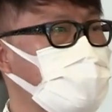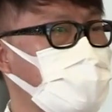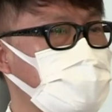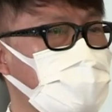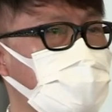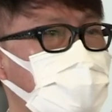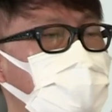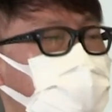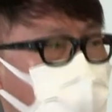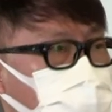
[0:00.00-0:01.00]

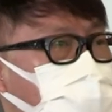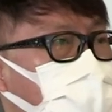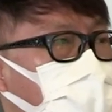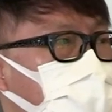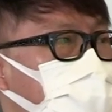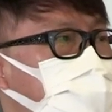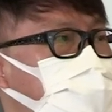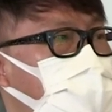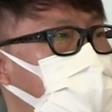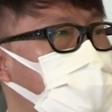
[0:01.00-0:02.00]
innovation in social
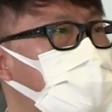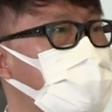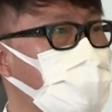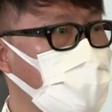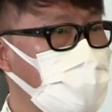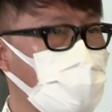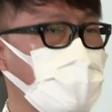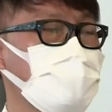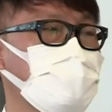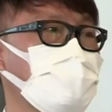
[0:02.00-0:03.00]
welfare or
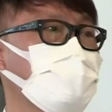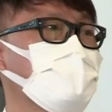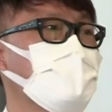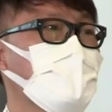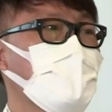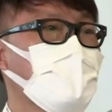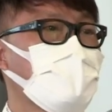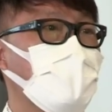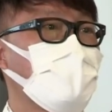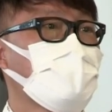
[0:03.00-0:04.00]
uh, their way of
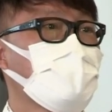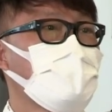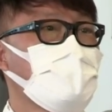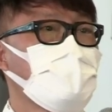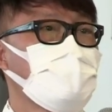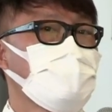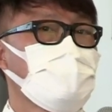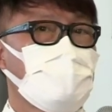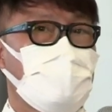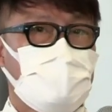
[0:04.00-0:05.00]
doing things is
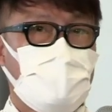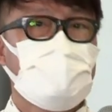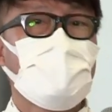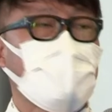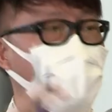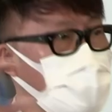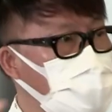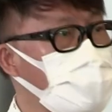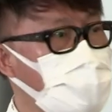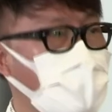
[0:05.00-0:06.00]
limited within a
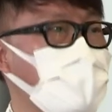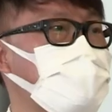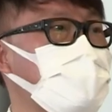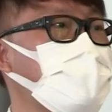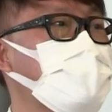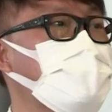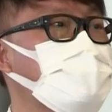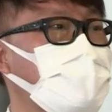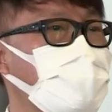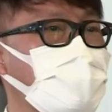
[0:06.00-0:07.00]
certain framework.
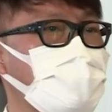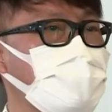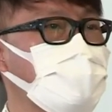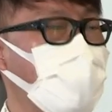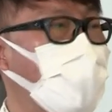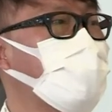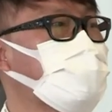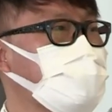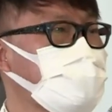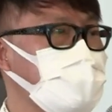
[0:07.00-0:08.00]
But
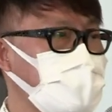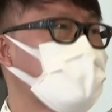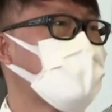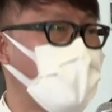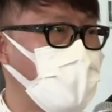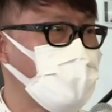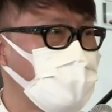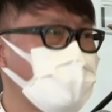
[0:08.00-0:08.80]
another uh,